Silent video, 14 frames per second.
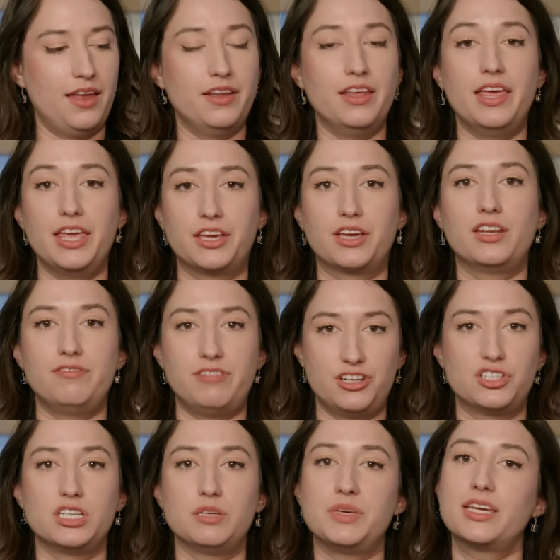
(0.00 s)
and it can
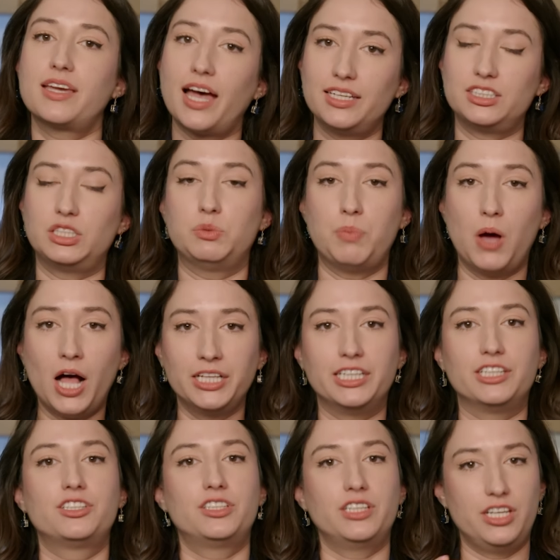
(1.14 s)
eventually be cut and
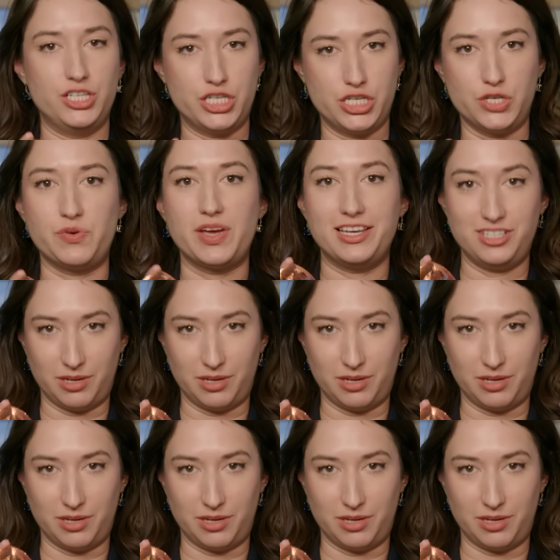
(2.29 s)
polished into a